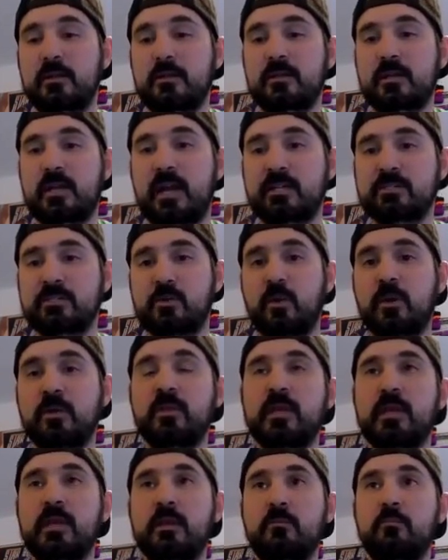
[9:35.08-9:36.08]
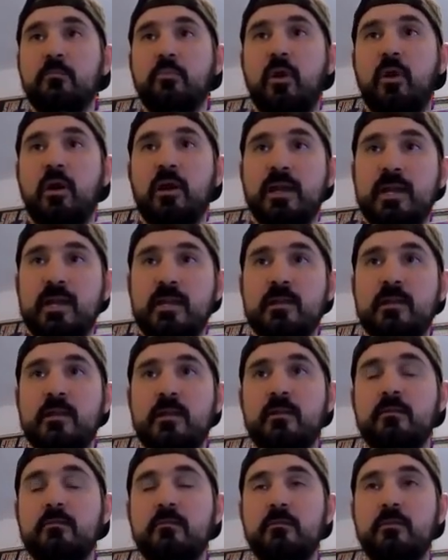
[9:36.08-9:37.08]
consequently brought
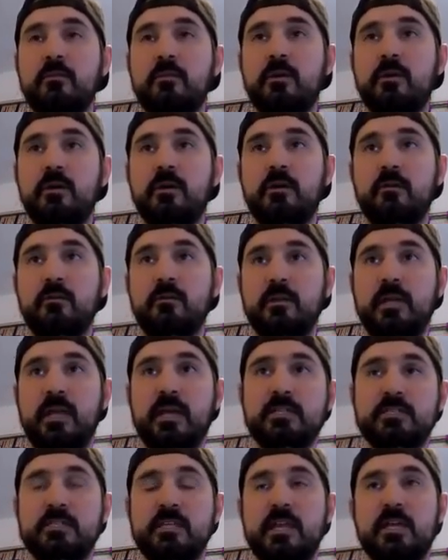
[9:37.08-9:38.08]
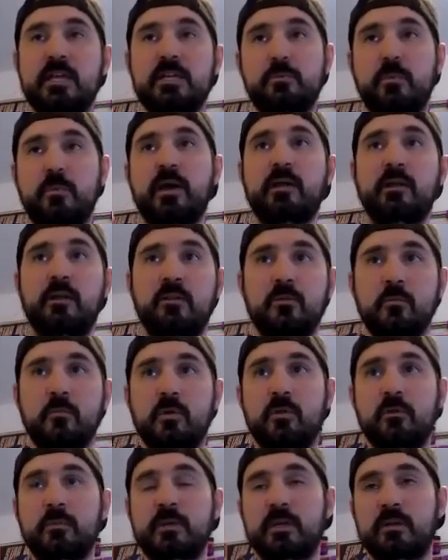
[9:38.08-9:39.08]
in the next stage by another
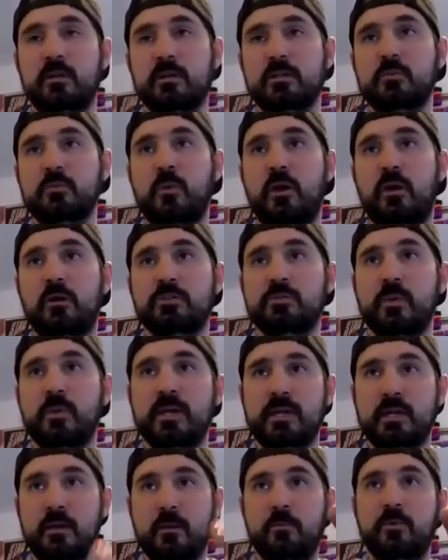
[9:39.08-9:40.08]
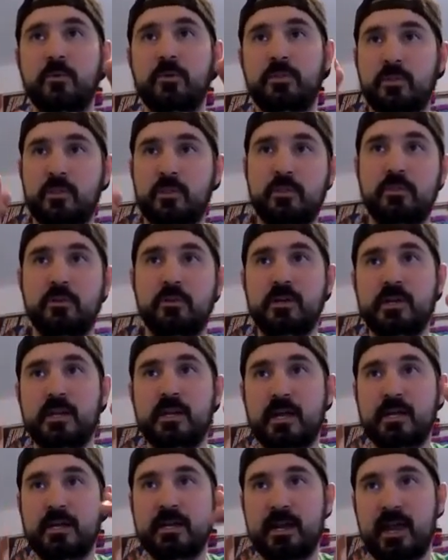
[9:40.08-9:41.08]
millimeter as well. So we ended up with the
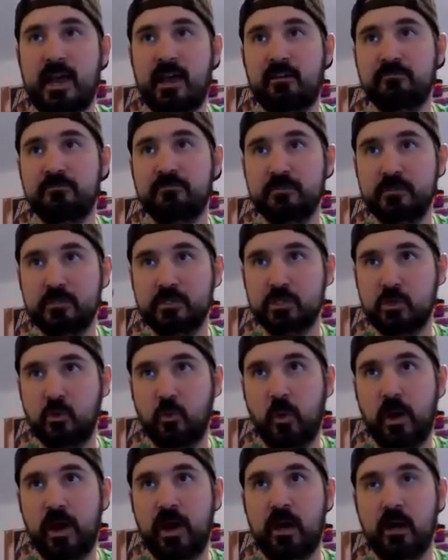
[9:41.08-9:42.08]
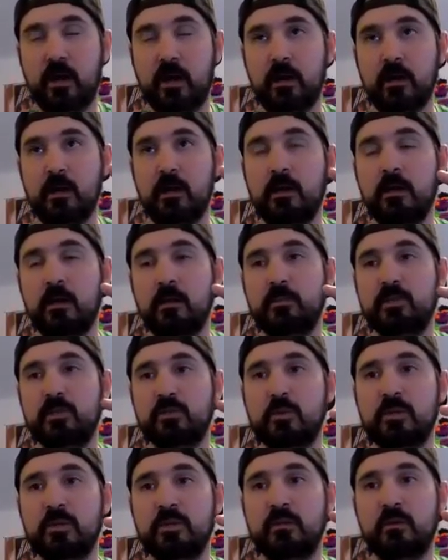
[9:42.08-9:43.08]
39 and a half square
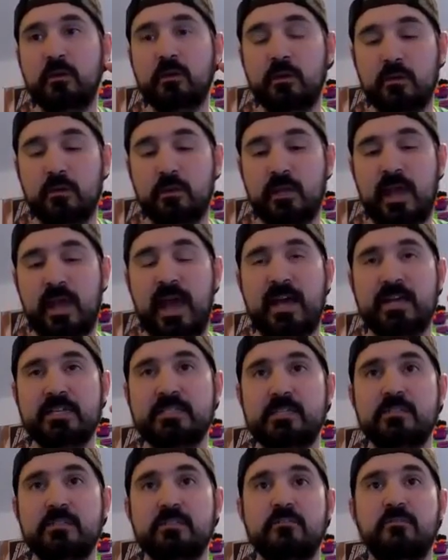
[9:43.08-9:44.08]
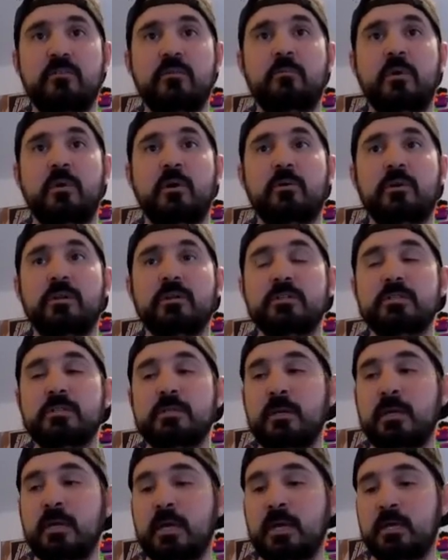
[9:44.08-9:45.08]
between the axes of the
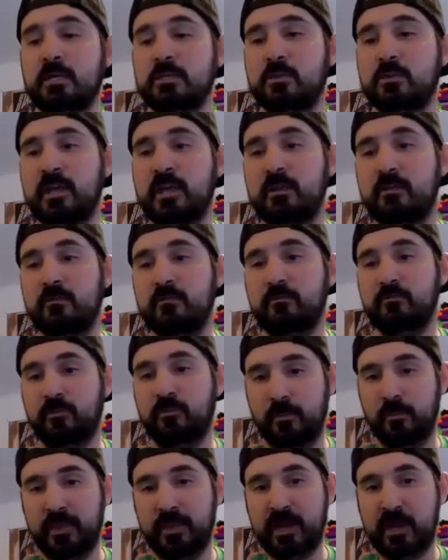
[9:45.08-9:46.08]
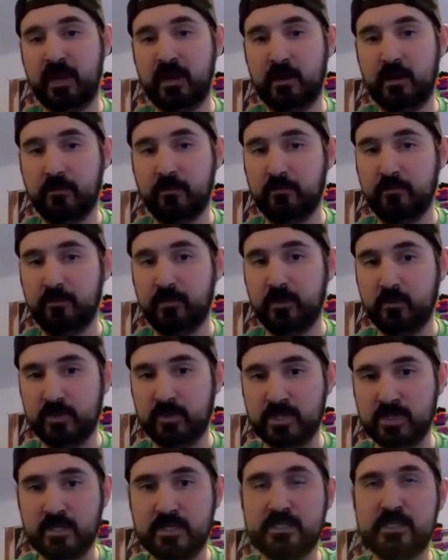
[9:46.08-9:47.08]
motors. So then from there, we
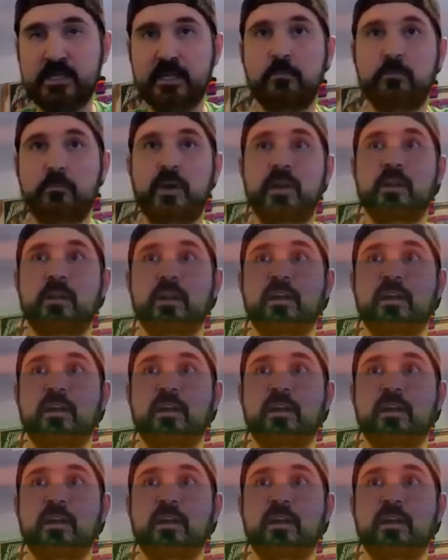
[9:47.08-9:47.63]
started seeing better